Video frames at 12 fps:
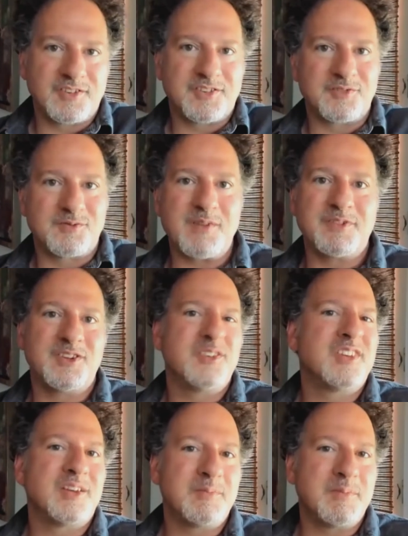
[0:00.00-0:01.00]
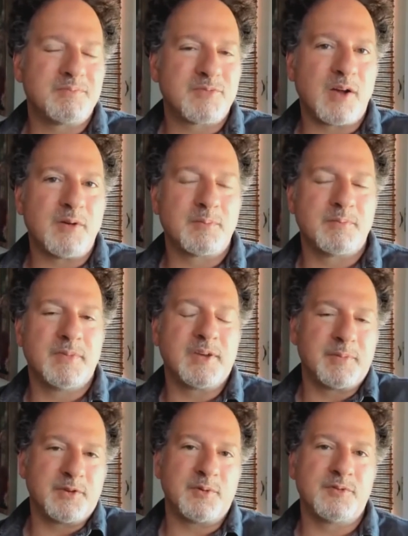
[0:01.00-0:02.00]
in revenue, and they probably
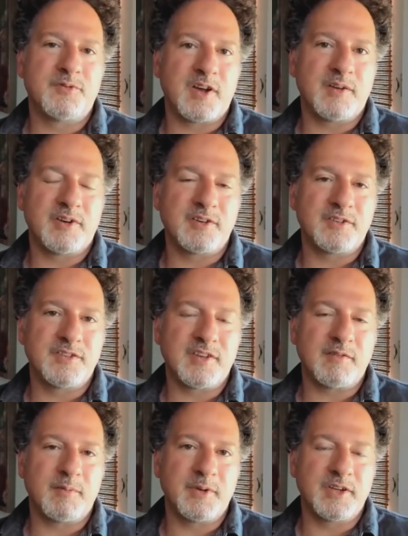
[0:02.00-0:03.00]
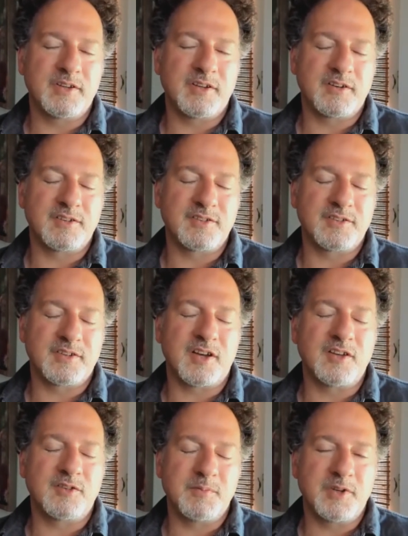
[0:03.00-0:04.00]
make between $500 and
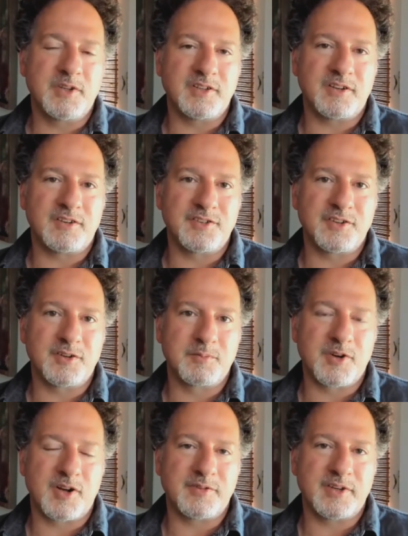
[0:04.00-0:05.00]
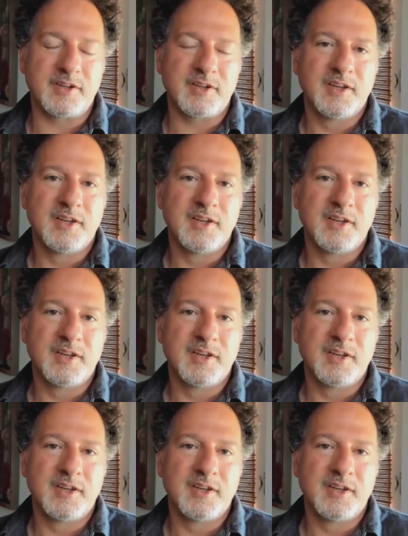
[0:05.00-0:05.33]
$100 million a year in profit.